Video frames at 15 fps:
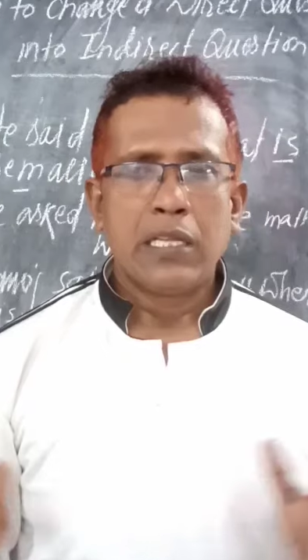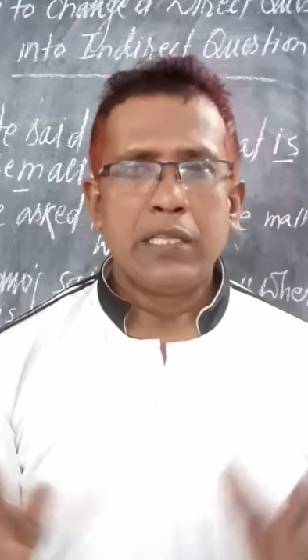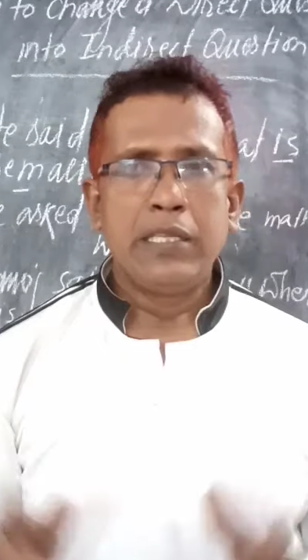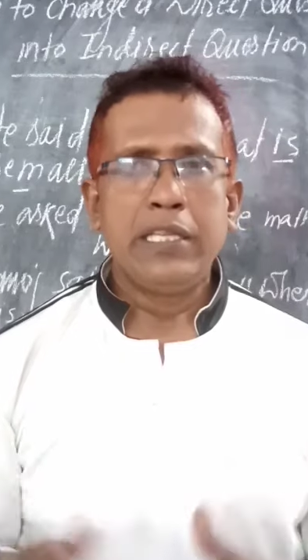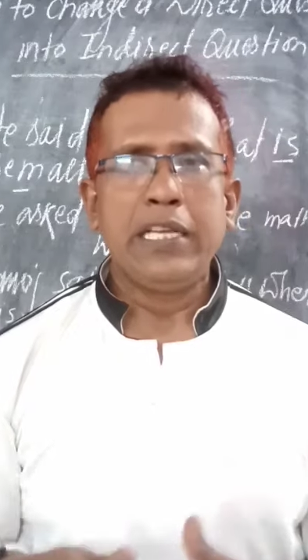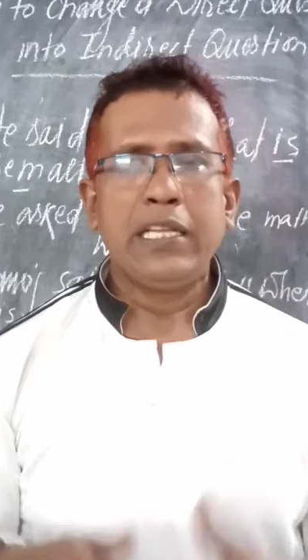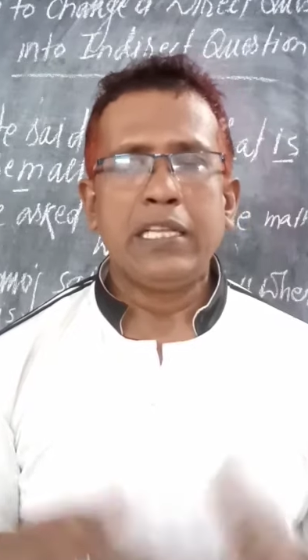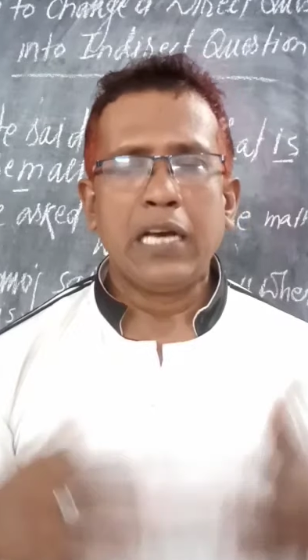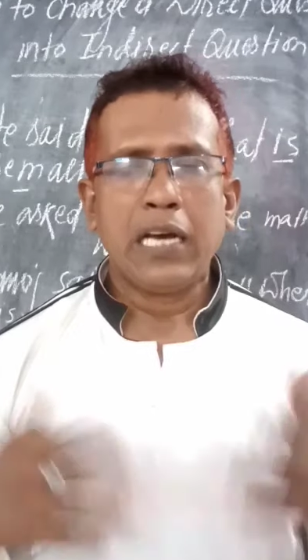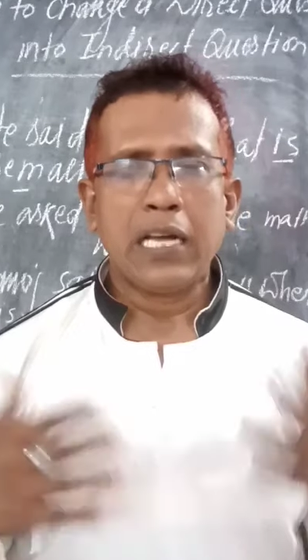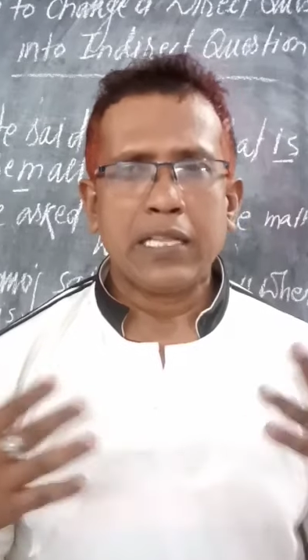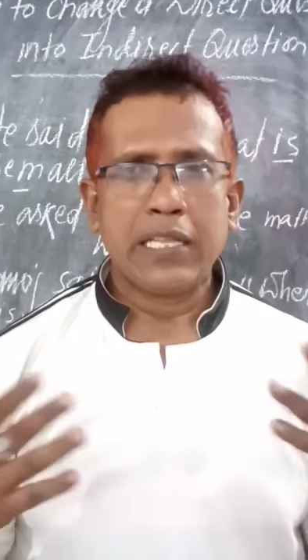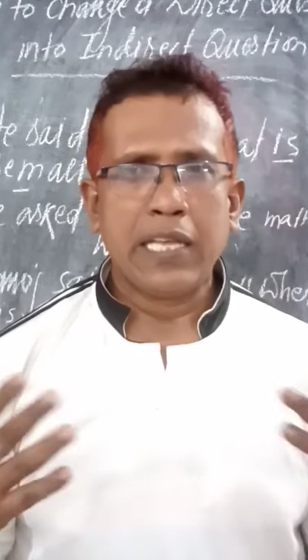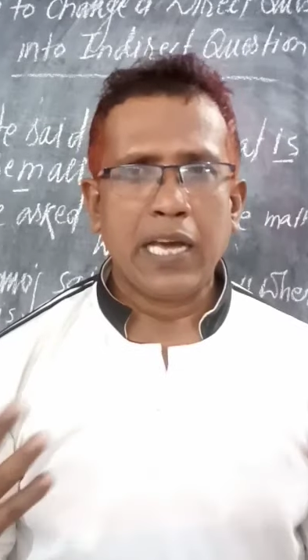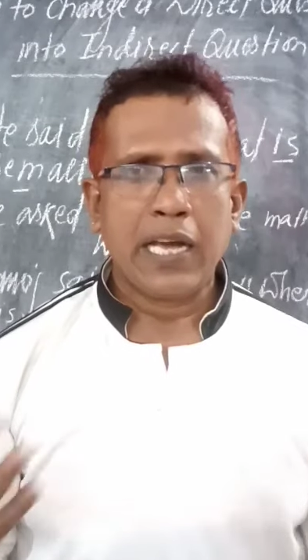neither
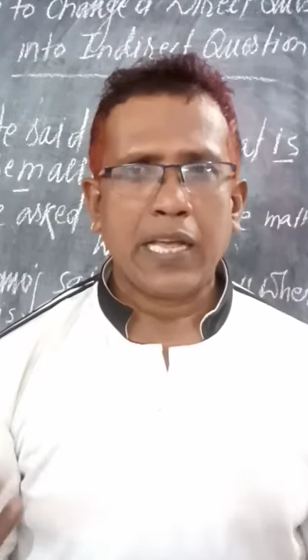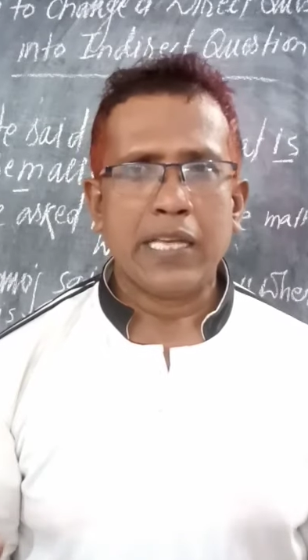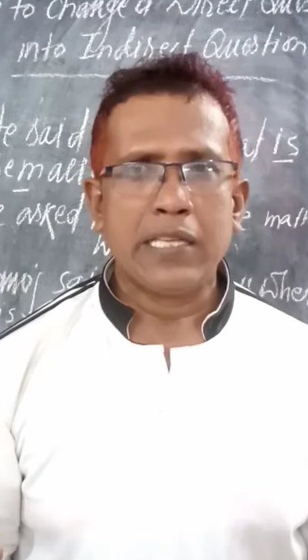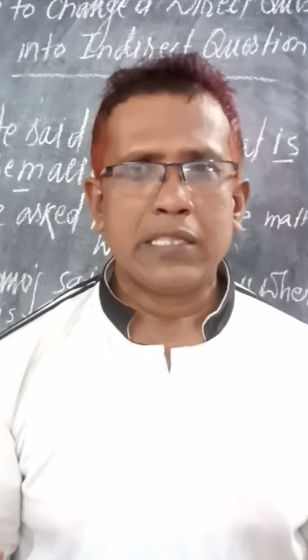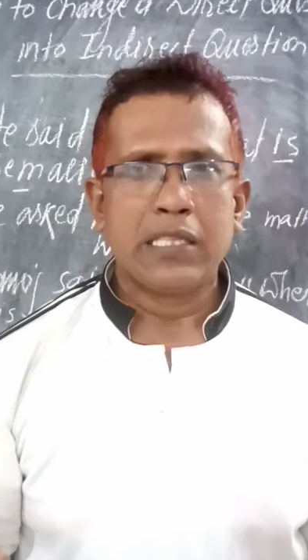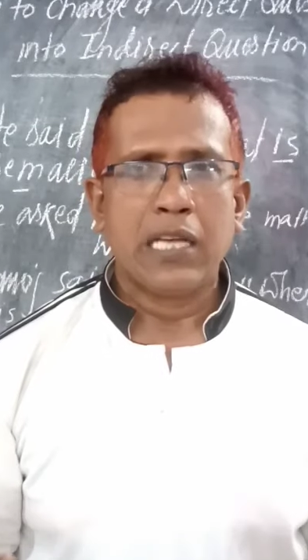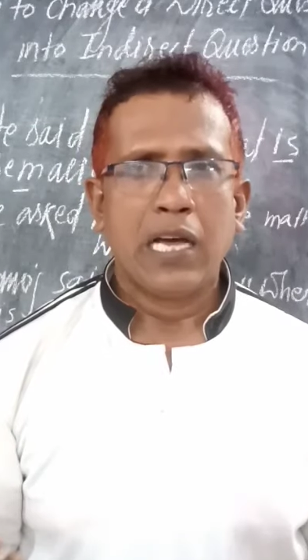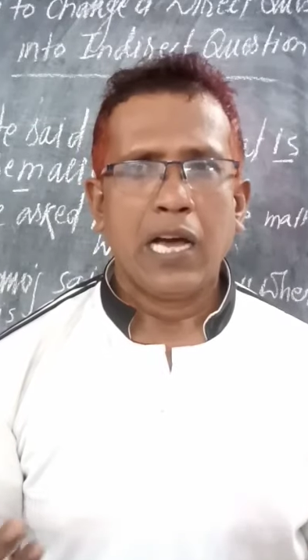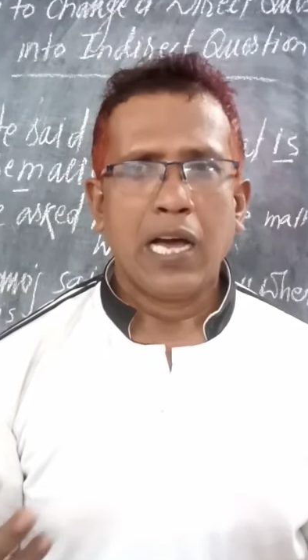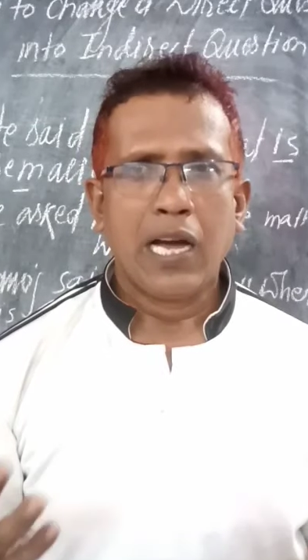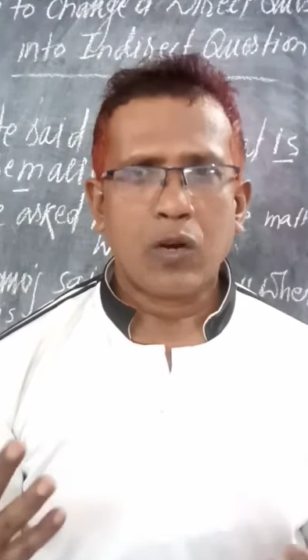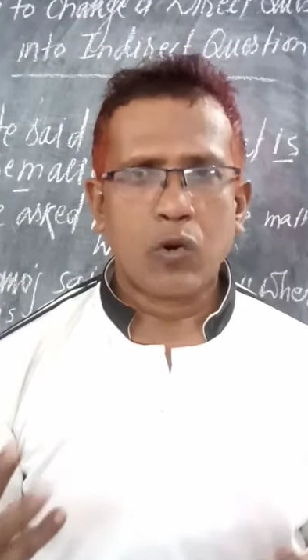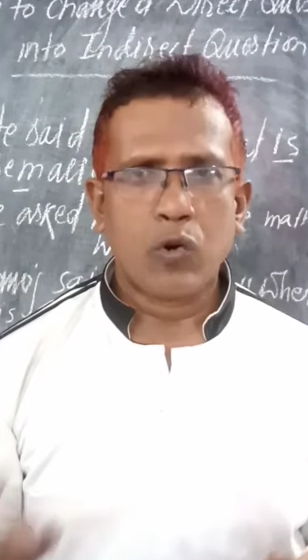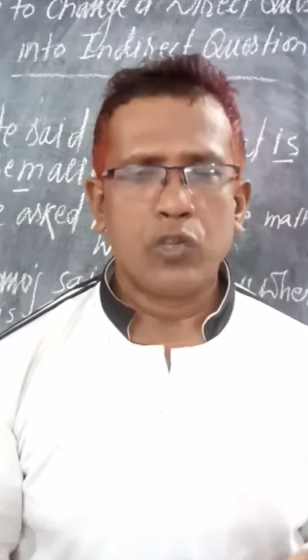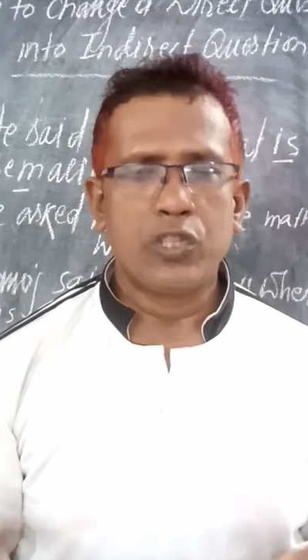there is a
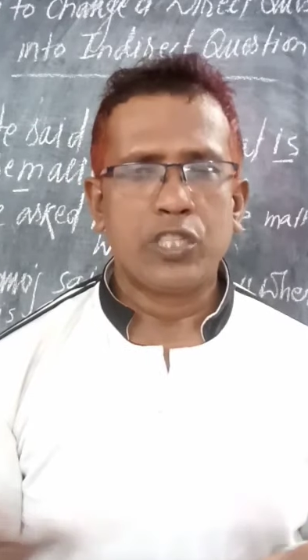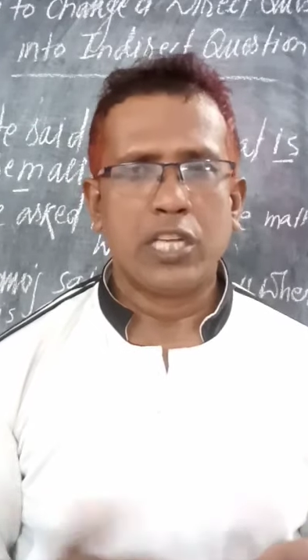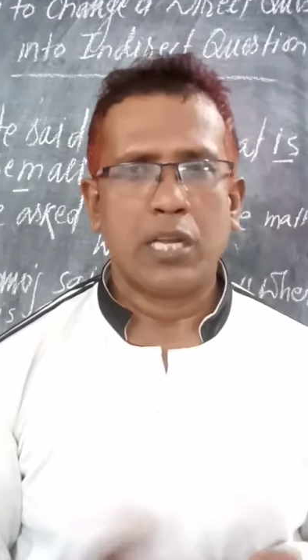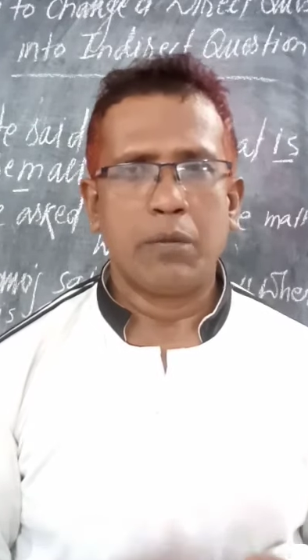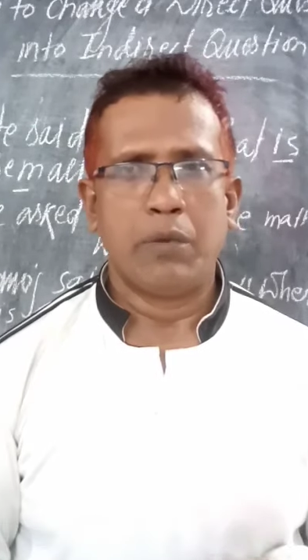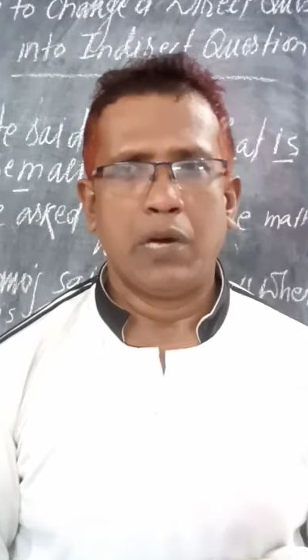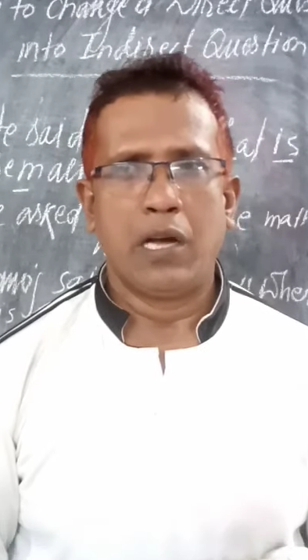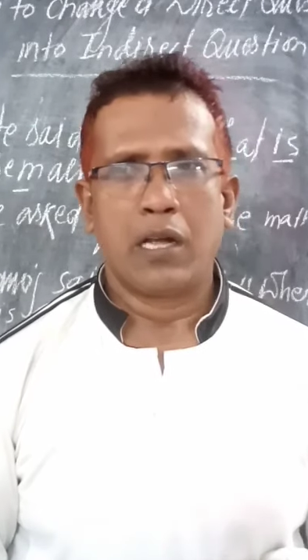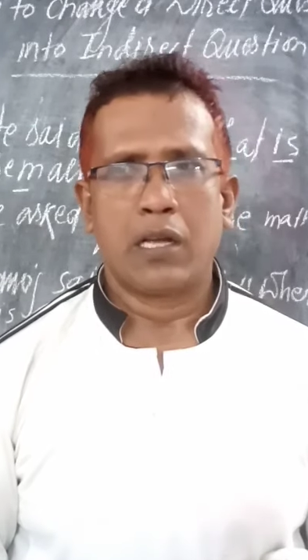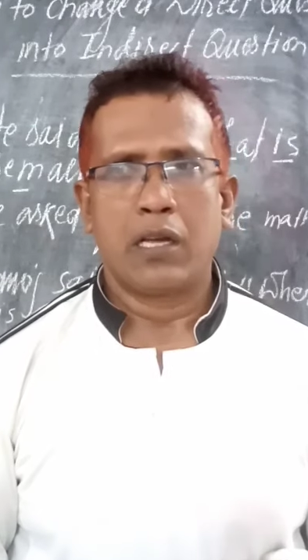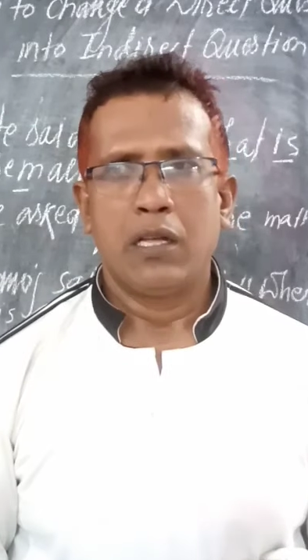question mark.